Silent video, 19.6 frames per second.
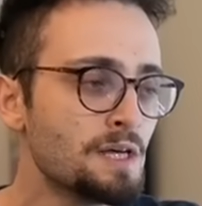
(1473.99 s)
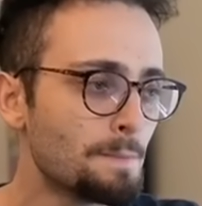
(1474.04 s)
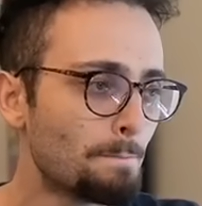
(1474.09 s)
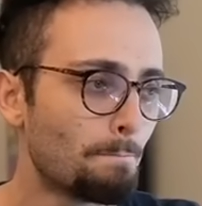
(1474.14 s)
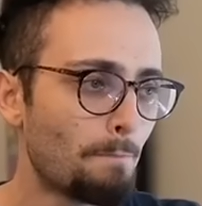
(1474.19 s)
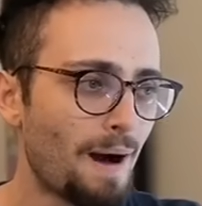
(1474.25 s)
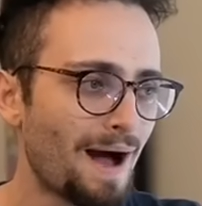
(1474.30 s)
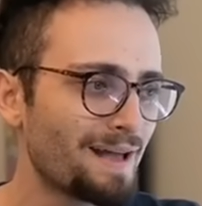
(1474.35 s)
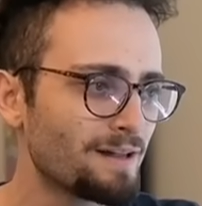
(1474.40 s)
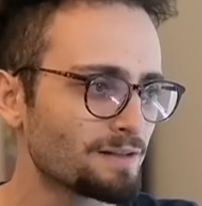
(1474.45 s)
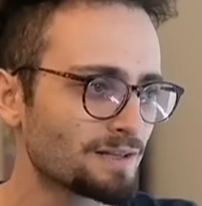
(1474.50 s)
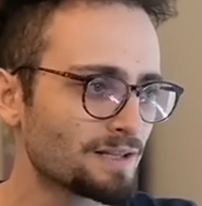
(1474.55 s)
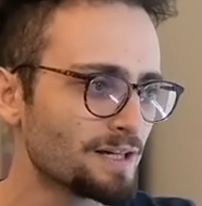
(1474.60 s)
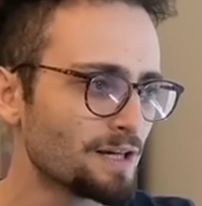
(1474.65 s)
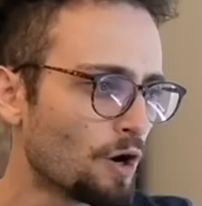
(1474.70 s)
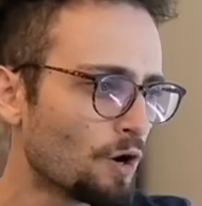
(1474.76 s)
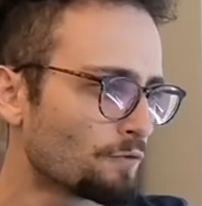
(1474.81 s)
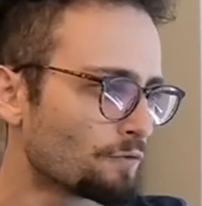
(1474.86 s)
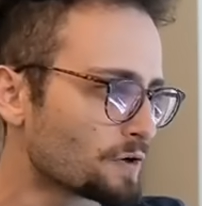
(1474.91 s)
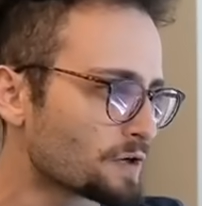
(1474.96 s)
mildly
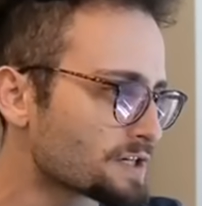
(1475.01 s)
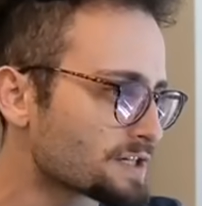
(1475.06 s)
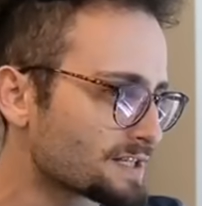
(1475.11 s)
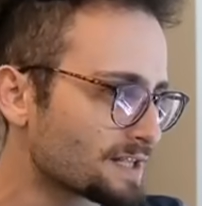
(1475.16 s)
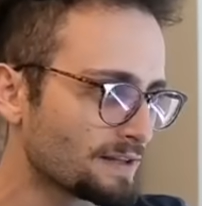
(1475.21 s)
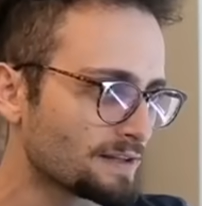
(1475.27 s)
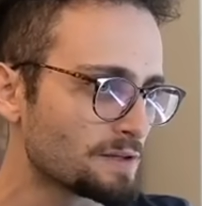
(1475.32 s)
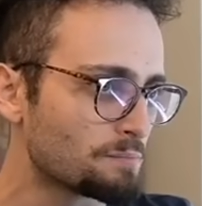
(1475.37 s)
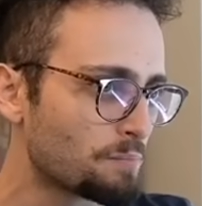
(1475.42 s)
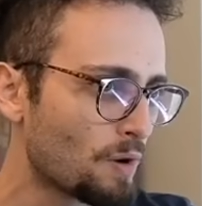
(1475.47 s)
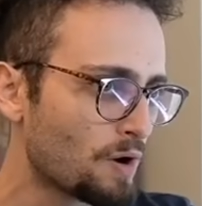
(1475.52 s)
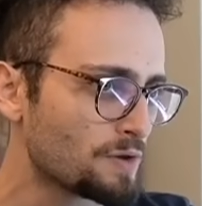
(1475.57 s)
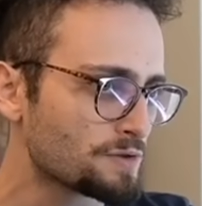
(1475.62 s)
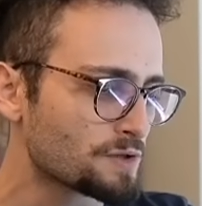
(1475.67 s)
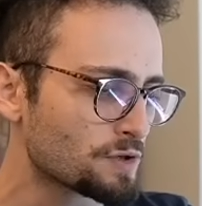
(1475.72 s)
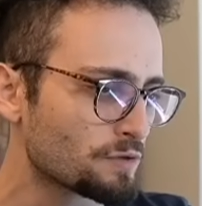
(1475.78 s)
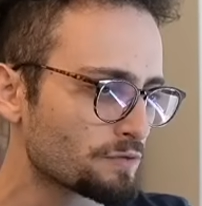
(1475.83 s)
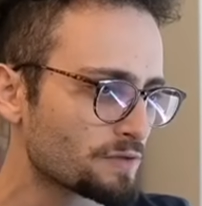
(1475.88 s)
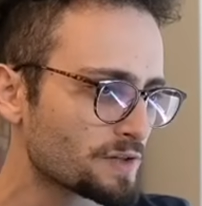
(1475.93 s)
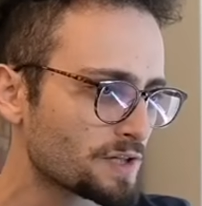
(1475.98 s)
overextended
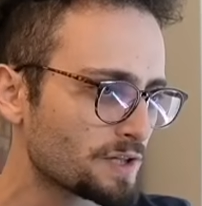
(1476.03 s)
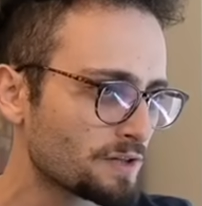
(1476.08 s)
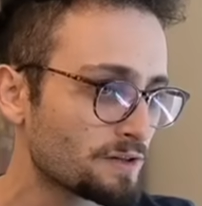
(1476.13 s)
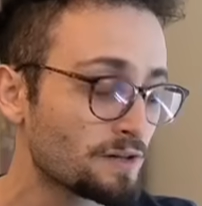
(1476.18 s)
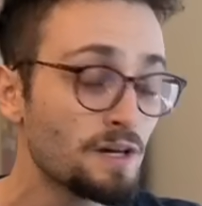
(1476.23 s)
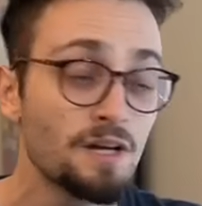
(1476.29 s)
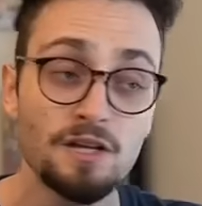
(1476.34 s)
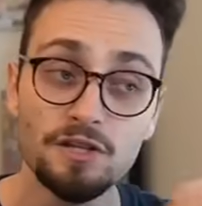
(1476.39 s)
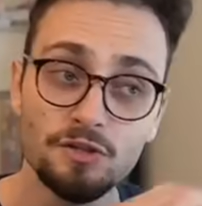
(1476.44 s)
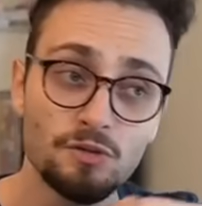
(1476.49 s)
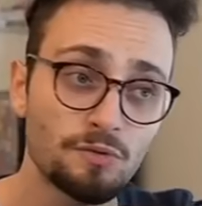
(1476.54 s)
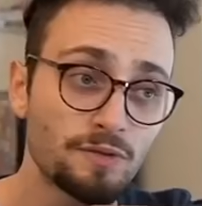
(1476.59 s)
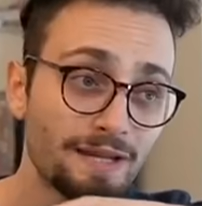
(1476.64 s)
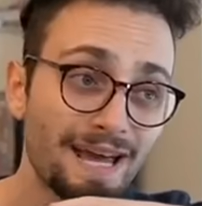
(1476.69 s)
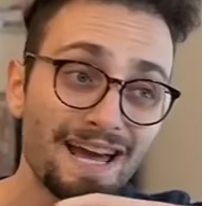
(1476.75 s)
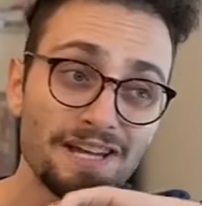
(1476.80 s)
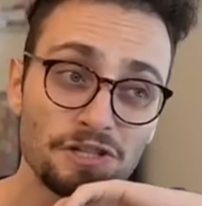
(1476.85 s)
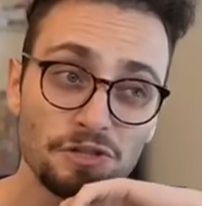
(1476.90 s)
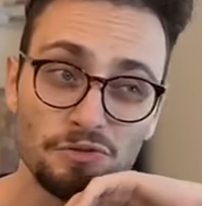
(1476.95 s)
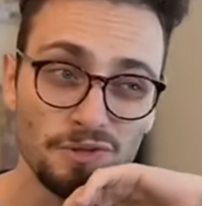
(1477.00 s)
pawns over here, so
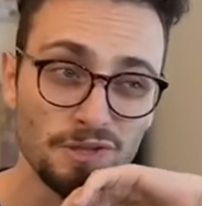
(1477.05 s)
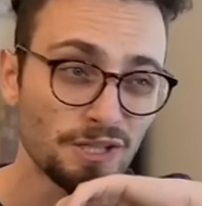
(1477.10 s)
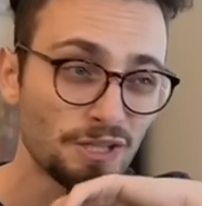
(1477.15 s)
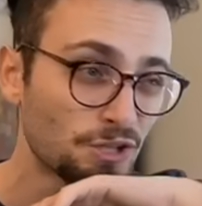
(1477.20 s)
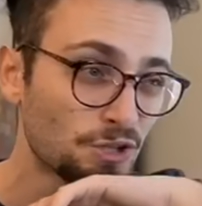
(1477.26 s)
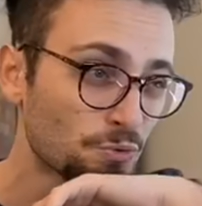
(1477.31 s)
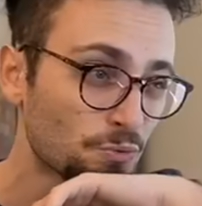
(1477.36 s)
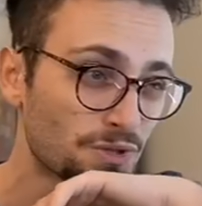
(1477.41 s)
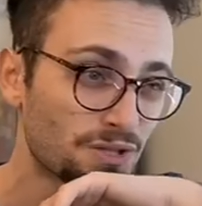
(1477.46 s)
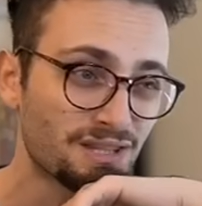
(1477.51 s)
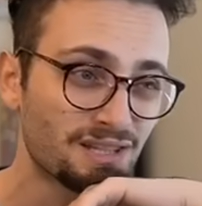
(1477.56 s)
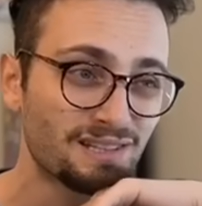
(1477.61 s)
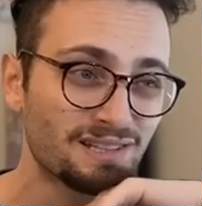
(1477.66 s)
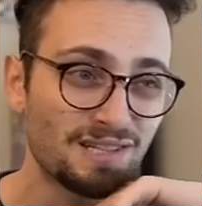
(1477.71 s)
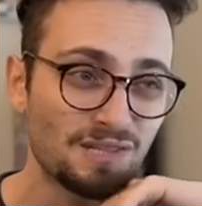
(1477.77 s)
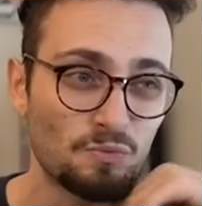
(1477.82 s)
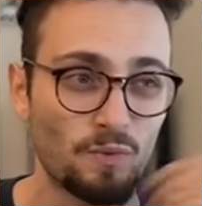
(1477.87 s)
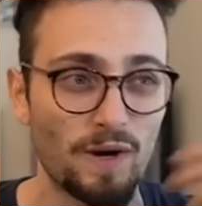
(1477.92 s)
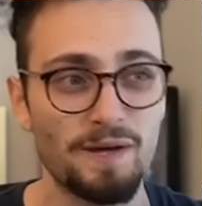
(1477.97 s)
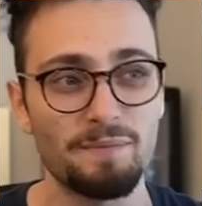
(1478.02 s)
naturally you would think
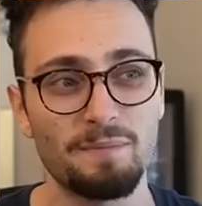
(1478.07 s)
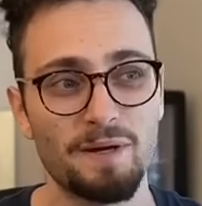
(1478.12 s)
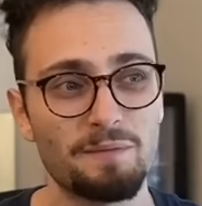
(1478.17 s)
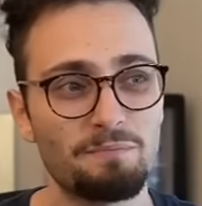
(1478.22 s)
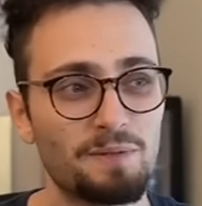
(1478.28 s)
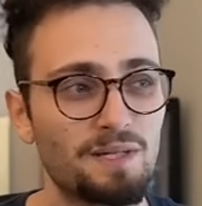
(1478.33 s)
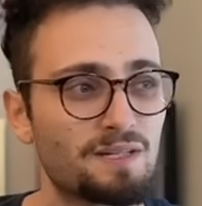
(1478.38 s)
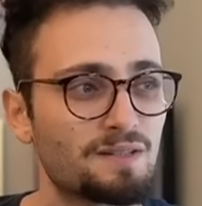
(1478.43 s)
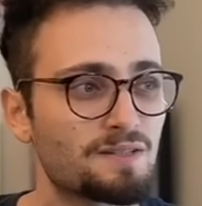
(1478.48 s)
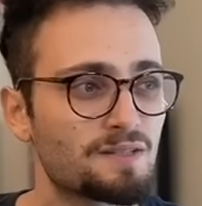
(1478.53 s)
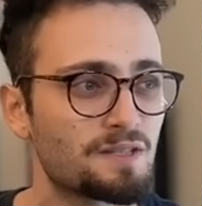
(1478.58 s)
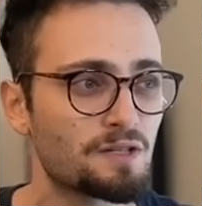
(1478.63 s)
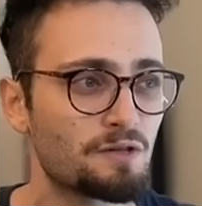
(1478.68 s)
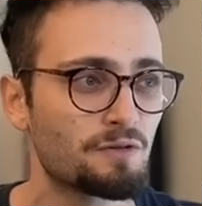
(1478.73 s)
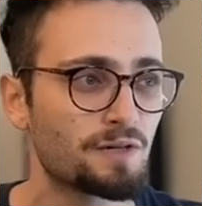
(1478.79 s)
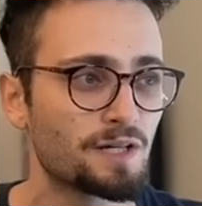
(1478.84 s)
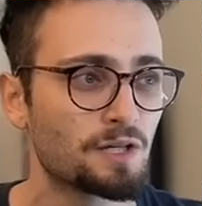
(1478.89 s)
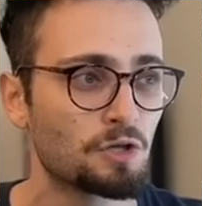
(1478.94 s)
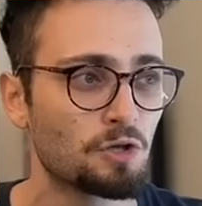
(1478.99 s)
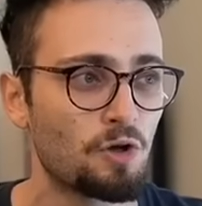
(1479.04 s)
that white might be
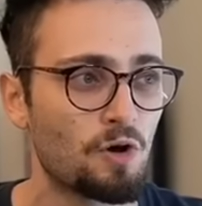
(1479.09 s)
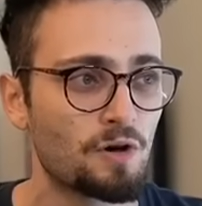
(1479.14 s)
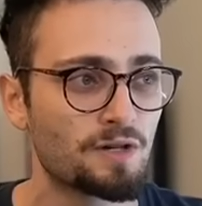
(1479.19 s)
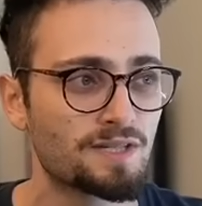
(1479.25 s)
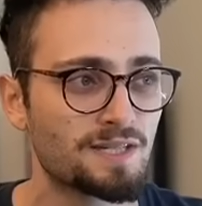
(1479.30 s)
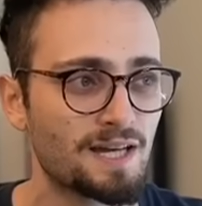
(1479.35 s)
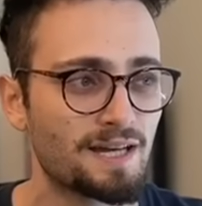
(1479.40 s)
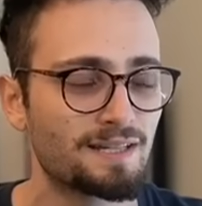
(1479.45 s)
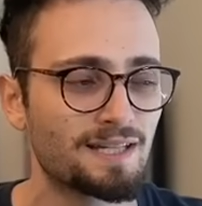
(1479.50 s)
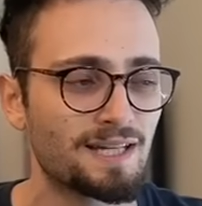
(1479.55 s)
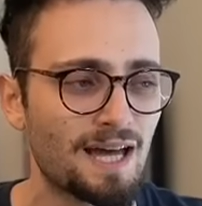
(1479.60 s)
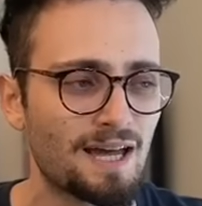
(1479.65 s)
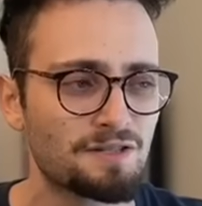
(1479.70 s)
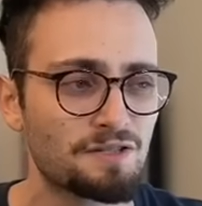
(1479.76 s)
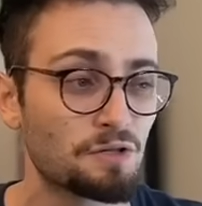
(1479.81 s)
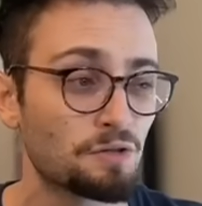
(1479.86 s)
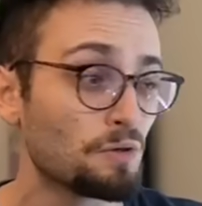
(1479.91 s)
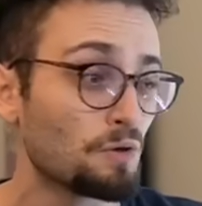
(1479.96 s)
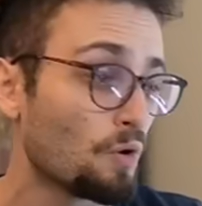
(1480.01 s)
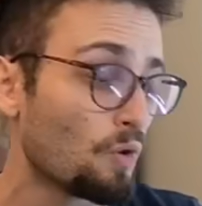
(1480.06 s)
considering a long side
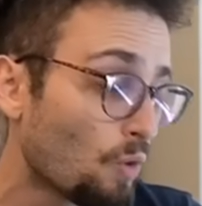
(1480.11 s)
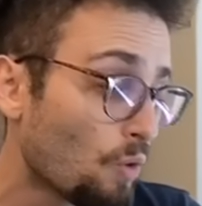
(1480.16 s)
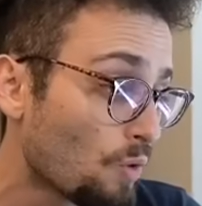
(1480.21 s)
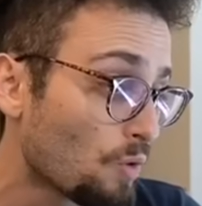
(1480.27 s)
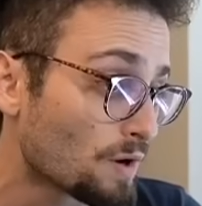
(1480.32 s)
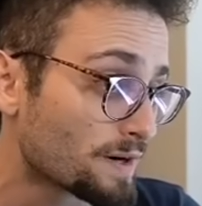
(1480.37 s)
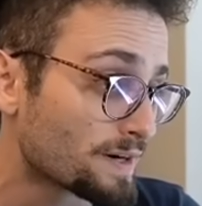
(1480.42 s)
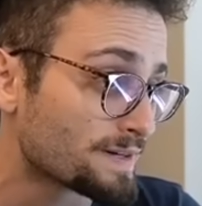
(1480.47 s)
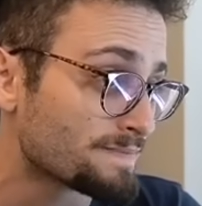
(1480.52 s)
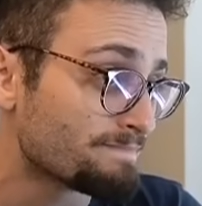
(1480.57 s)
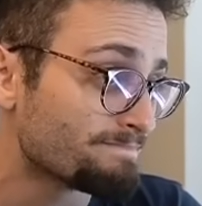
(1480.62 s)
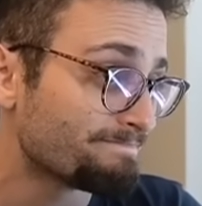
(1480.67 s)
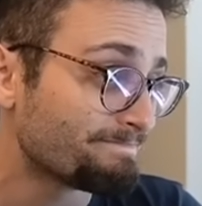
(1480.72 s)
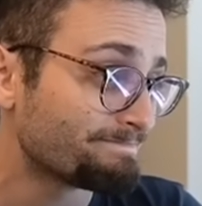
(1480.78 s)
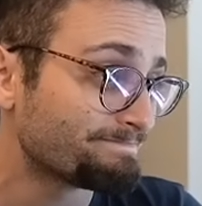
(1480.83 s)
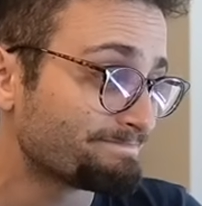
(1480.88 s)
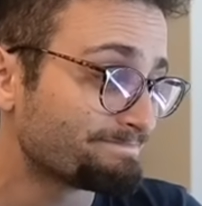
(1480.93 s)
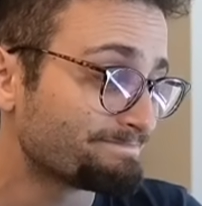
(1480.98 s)
castle, or